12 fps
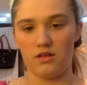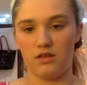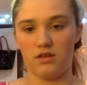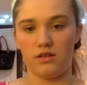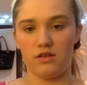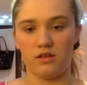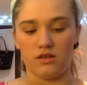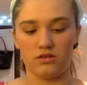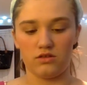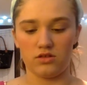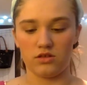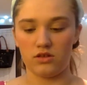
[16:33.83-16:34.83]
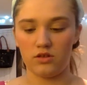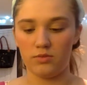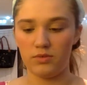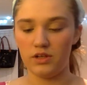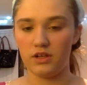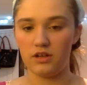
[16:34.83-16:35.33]
And I'm just going to
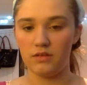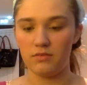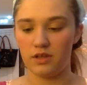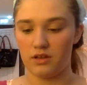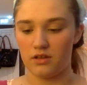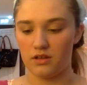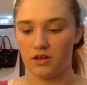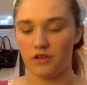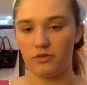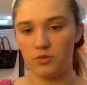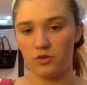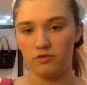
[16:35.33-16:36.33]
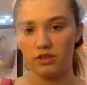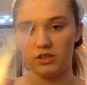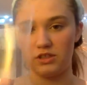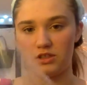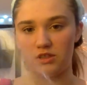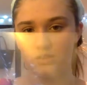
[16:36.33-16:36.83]
open it up and get on this
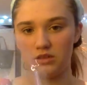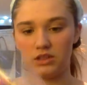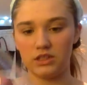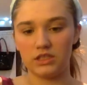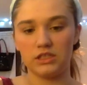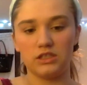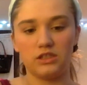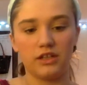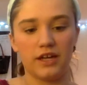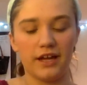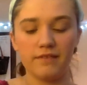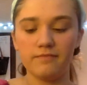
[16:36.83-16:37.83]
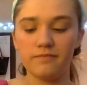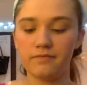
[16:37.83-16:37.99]
little bag.